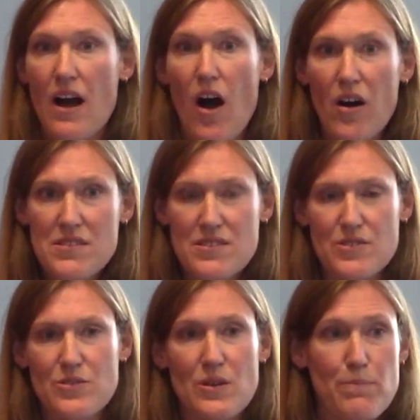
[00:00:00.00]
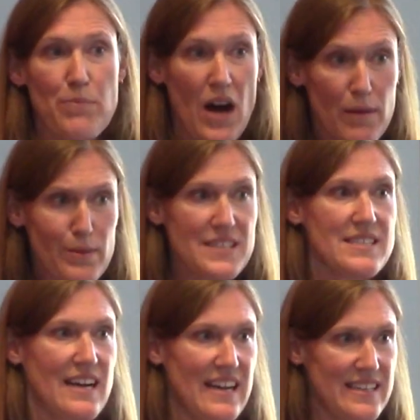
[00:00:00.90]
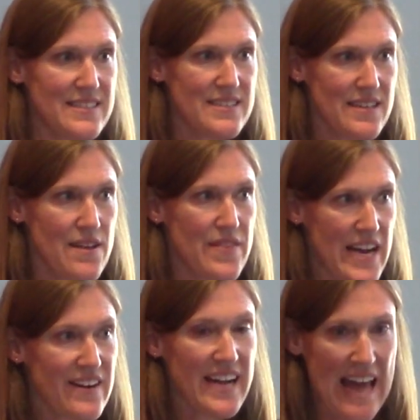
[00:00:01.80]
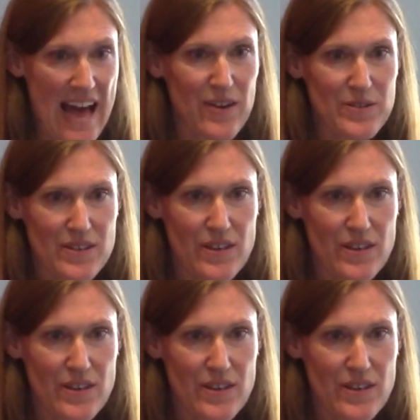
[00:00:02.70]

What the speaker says: also publicized their account